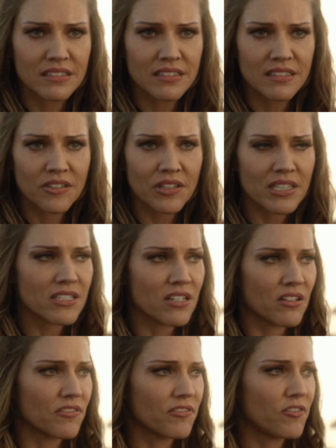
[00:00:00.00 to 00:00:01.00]
court
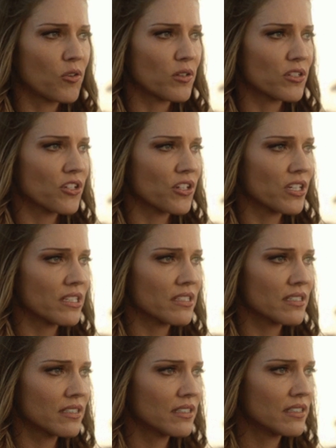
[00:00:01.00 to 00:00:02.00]
advantage for the
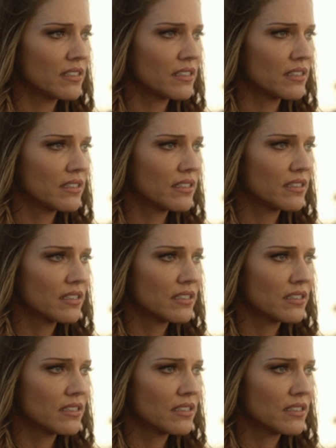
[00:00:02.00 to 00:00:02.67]
entire playoffs.